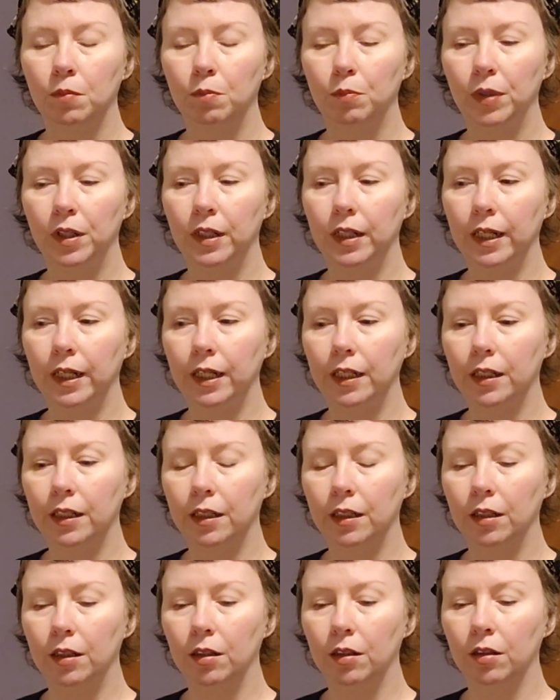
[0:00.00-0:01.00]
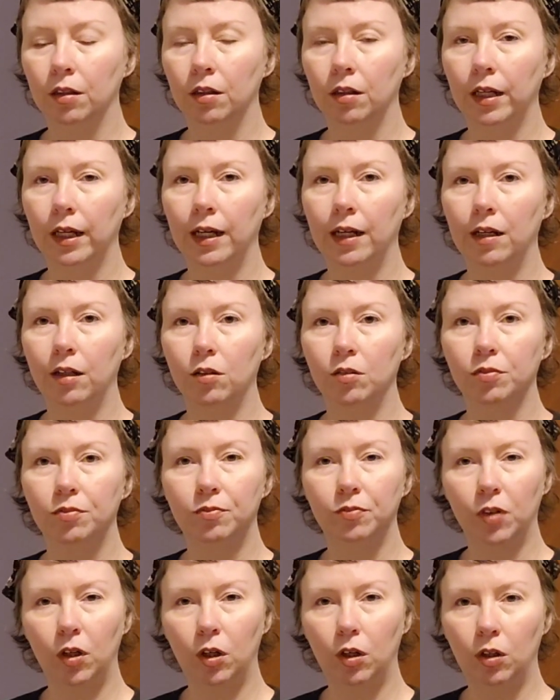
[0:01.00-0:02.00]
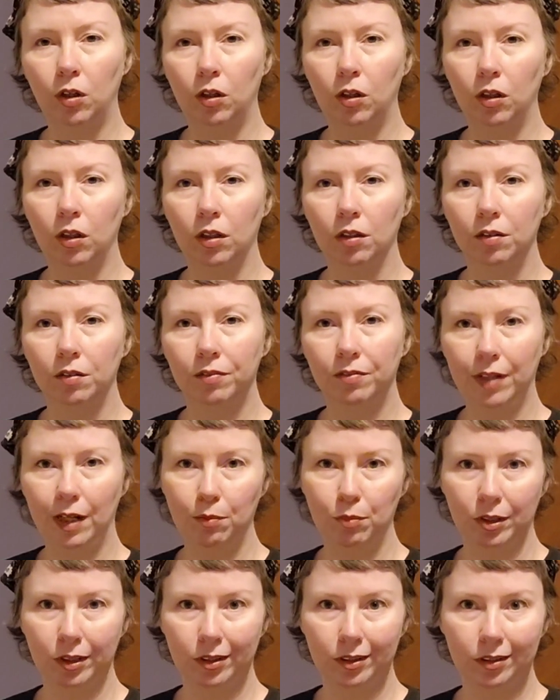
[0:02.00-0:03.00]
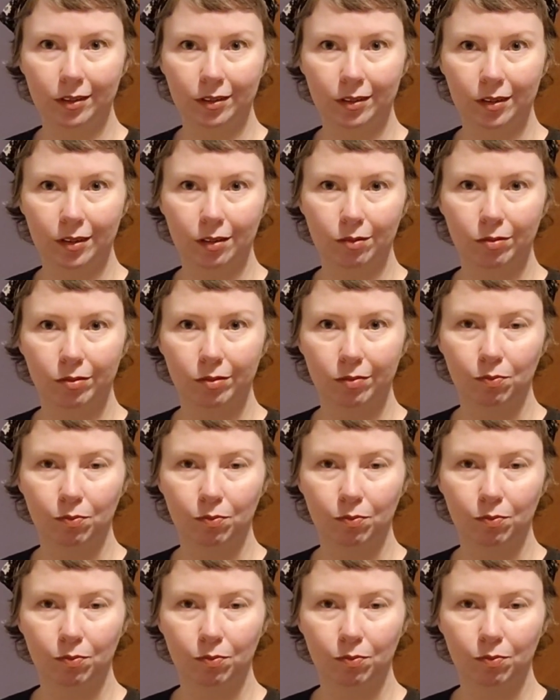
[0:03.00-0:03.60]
but in kind of fall fabrics and stuff.